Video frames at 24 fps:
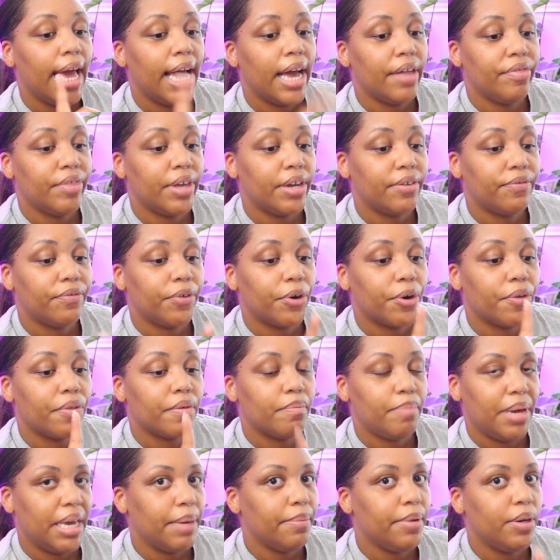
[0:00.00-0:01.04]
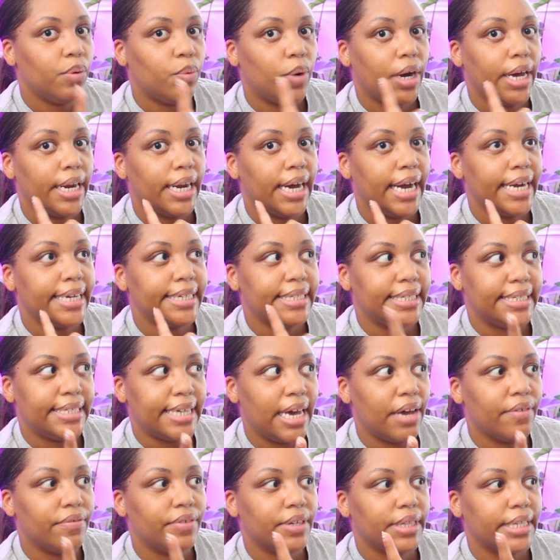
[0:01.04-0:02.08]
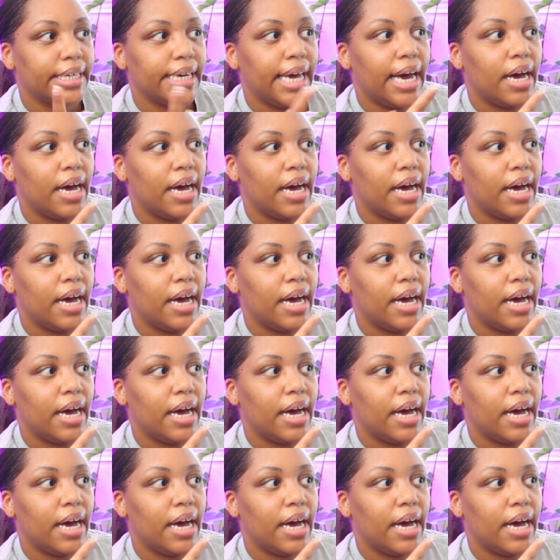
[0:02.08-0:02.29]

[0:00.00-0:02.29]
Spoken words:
And then for the baby one, I definitely